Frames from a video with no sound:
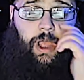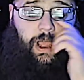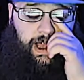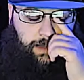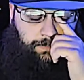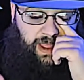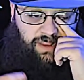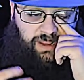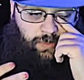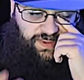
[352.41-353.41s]
And
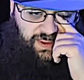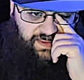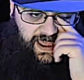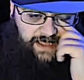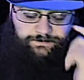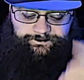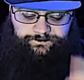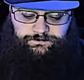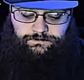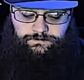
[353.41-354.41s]
then within that,
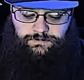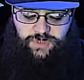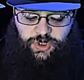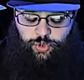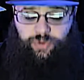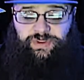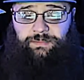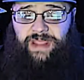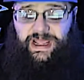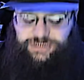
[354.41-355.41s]
you will then
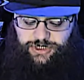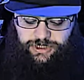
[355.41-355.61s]
be entered